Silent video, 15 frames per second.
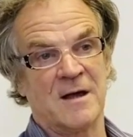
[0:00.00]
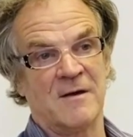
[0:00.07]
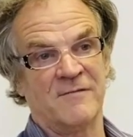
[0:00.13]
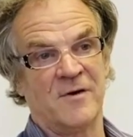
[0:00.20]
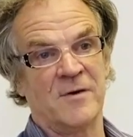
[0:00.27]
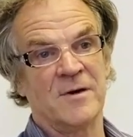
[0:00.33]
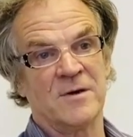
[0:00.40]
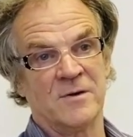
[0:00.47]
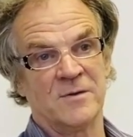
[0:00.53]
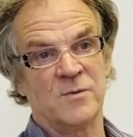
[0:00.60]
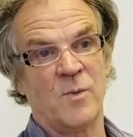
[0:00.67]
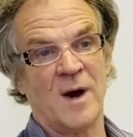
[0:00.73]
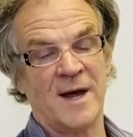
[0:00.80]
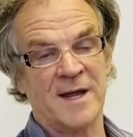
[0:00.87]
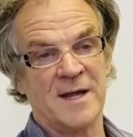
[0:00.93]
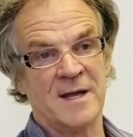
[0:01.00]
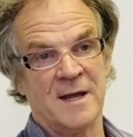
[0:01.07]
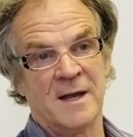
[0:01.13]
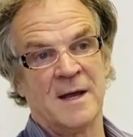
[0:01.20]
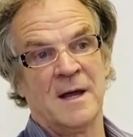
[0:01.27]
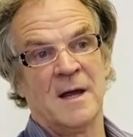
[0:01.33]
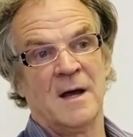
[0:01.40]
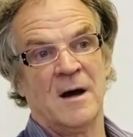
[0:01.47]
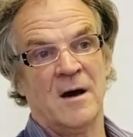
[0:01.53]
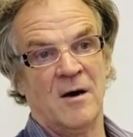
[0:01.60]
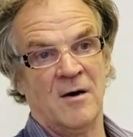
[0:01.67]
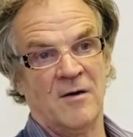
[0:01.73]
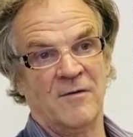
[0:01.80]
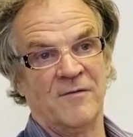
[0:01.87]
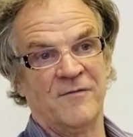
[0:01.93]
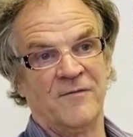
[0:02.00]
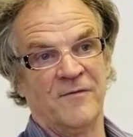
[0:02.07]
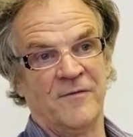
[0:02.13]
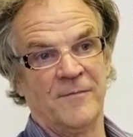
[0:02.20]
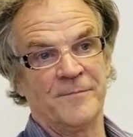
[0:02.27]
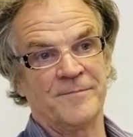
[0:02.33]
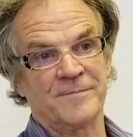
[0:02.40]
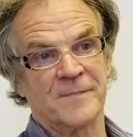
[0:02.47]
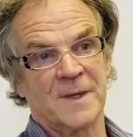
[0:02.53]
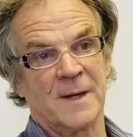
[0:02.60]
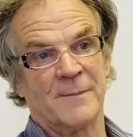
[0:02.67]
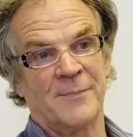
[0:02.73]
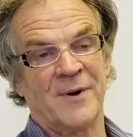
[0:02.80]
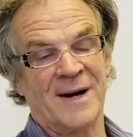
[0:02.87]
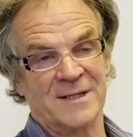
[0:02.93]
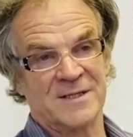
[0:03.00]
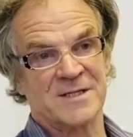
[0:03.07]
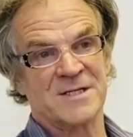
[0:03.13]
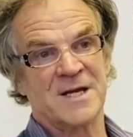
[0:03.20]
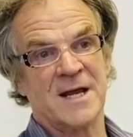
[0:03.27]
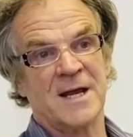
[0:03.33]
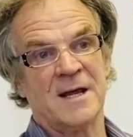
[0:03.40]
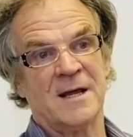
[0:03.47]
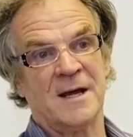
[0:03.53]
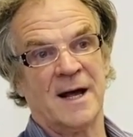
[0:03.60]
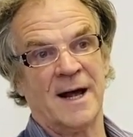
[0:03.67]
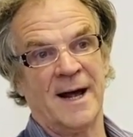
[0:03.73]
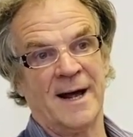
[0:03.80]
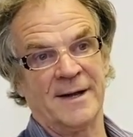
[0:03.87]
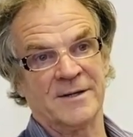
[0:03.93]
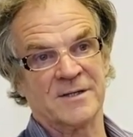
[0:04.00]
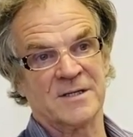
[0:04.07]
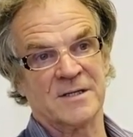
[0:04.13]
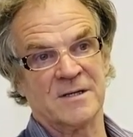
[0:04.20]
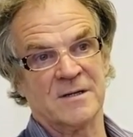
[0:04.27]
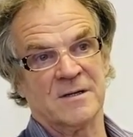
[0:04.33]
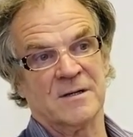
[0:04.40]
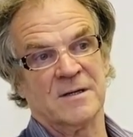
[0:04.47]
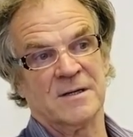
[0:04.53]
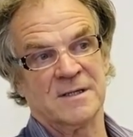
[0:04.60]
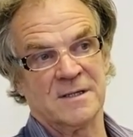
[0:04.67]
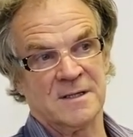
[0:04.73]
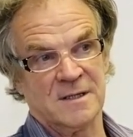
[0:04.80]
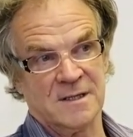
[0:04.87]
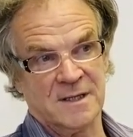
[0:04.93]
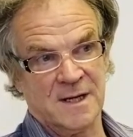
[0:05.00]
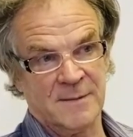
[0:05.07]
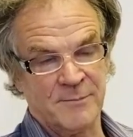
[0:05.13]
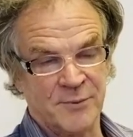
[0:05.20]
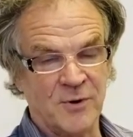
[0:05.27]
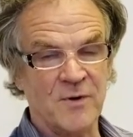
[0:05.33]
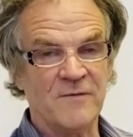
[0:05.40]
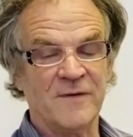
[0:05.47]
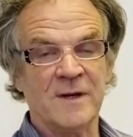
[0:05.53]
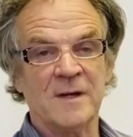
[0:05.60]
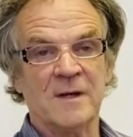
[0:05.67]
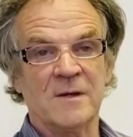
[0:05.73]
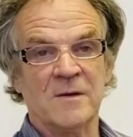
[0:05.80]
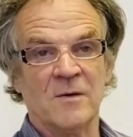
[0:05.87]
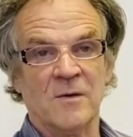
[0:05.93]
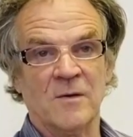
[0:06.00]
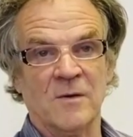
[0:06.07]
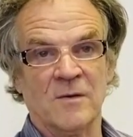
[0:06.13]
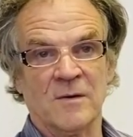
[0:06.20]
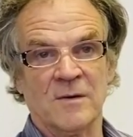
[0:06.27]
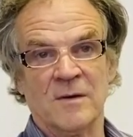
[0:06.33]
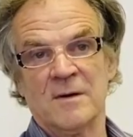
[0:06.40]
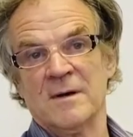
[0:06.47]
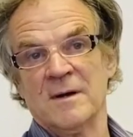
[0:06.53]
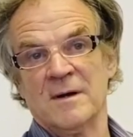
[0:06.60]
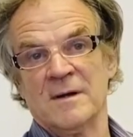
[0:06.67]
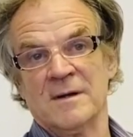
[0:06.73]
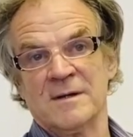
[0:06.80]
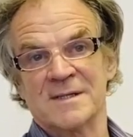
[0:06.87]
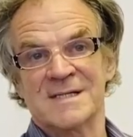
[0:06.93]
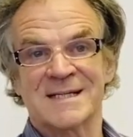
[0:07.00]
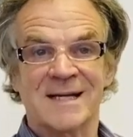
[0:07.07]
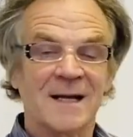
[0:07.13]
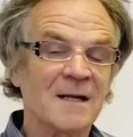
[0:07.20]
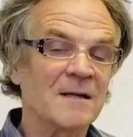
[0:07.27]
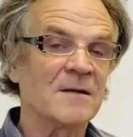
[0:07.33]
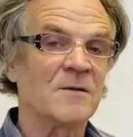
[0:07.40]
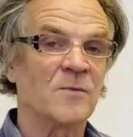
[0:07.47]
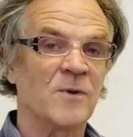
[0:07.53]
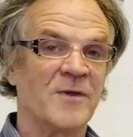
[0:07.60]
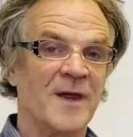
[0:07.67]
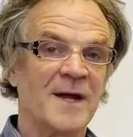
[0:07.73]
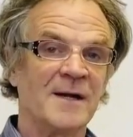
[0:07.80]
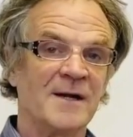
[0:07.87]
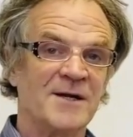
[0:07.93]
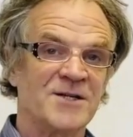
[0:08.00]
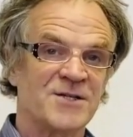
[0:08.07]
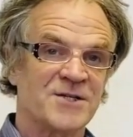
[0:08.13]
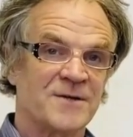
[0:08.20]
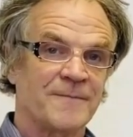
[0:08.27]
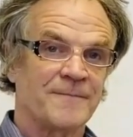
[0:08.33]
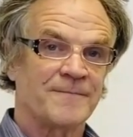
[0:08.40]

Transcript: a very good way of practicing and improving your skill with English.